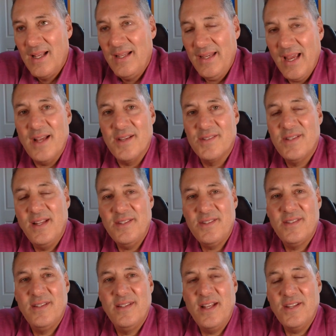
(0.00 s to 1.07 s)
Yes,
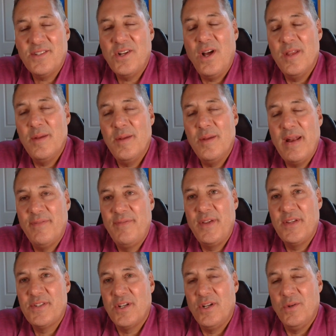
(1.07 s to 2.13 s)
let's call the
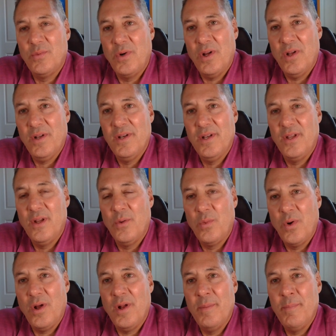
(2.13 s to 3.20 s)
metaphysical world the
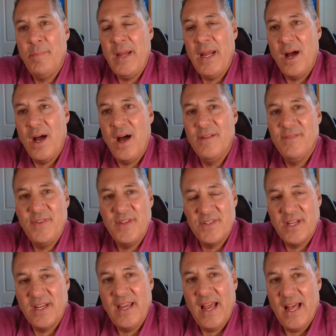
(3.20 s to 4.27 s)
world beyond
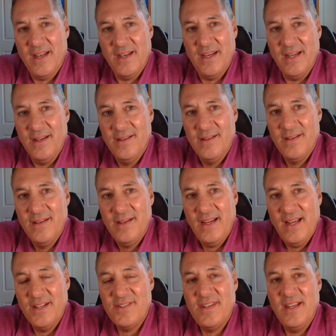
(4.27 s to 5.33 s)
physicality.
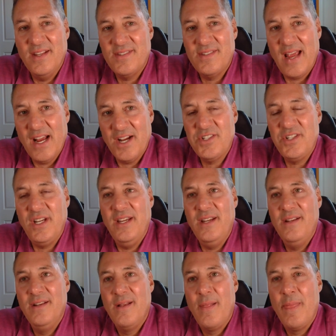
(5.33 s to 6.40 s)
It's
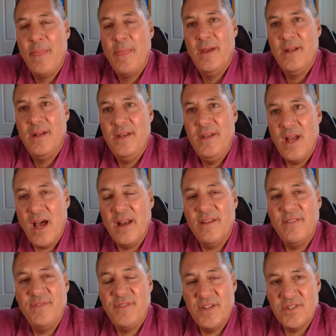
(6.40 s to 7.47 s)
actually not a
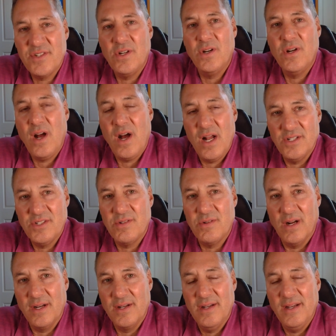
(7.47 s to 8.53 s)
physical
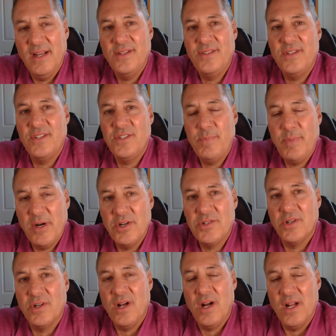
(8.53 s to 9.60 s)
construct. It's a
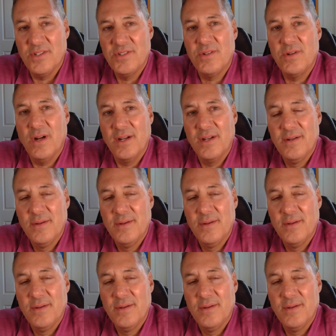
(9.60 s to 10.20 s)
spiritual construct.